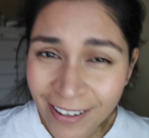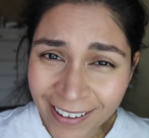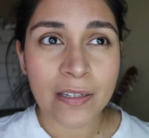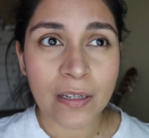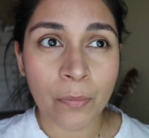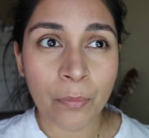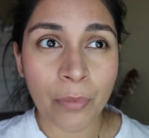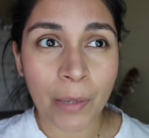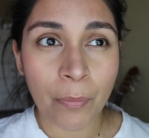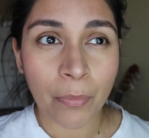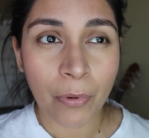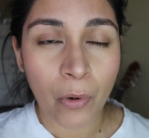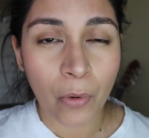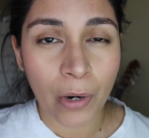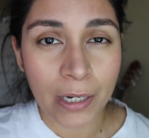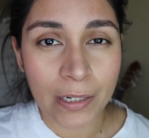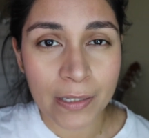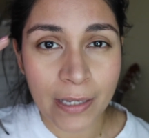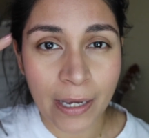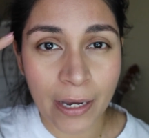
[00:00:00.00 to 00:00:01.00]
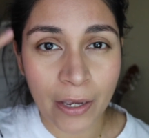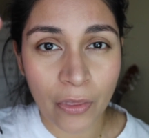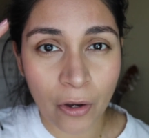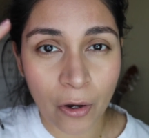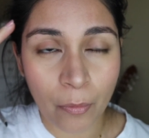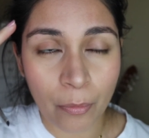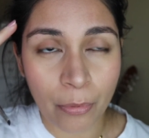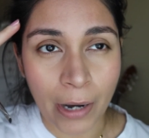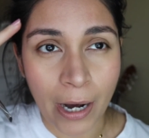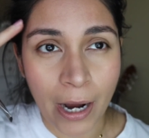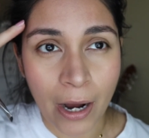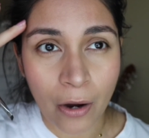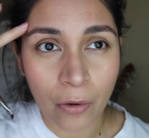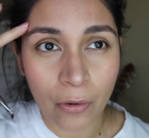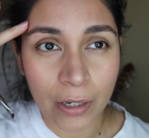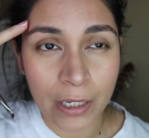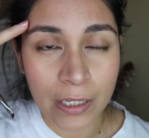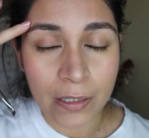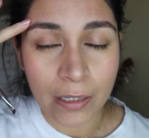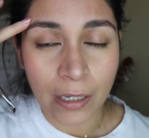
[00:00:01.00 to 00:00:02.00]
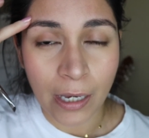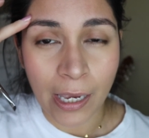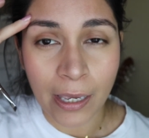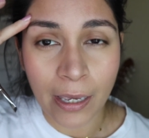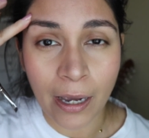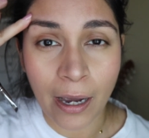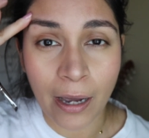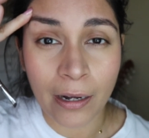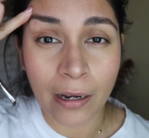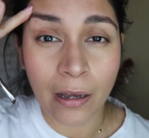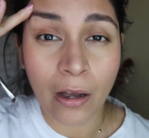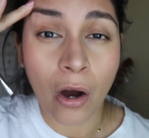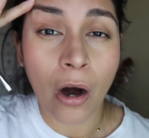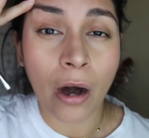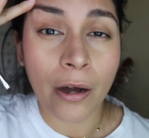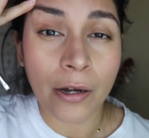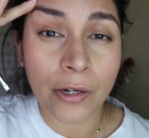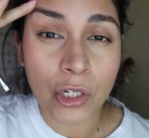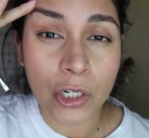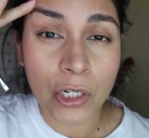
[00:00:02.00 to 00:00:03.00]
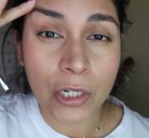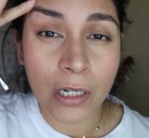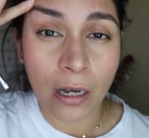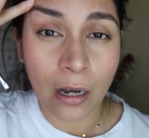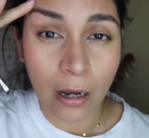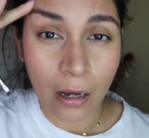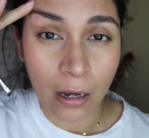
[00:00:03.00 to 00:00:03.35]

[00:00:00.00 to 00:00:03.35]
Some people where it's like their brow is like kind of arched